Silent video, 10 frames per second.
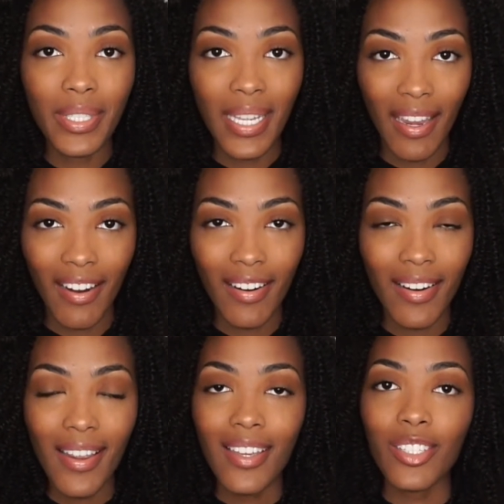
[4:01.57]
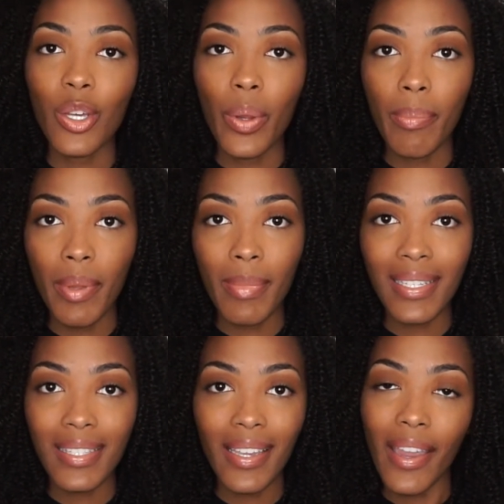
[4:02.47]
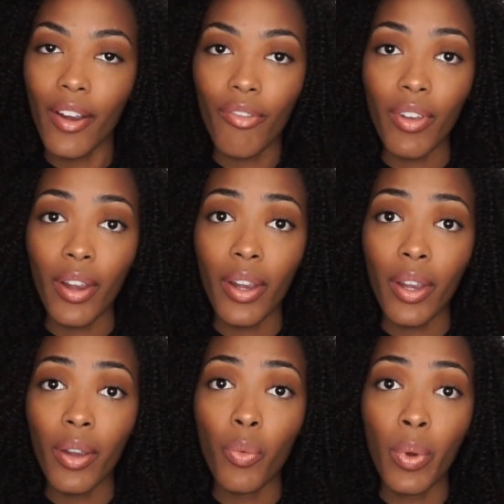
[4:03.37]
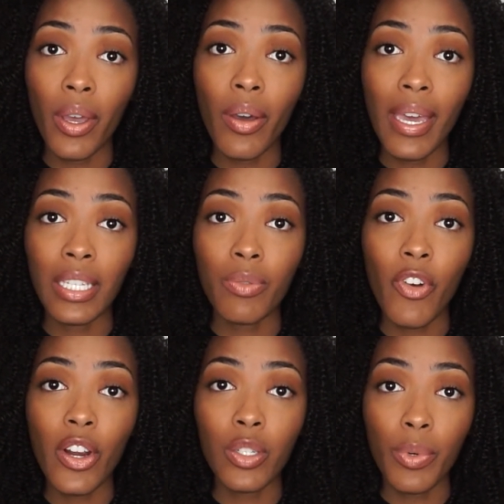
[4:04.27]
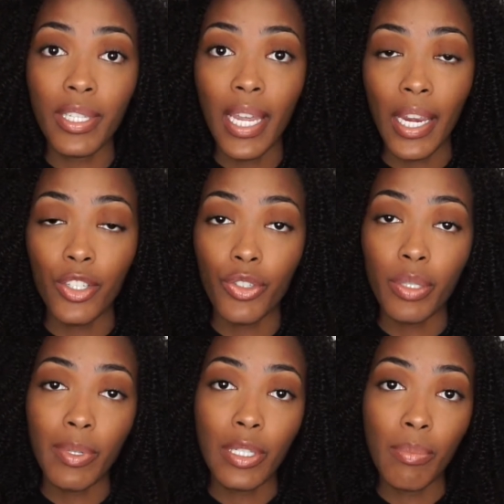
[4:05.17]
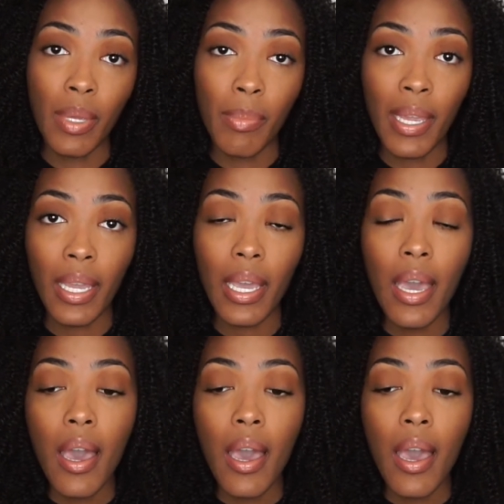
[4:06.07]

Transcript: hair. So it mimics the hair very well as far as what texture is supposed to mimic.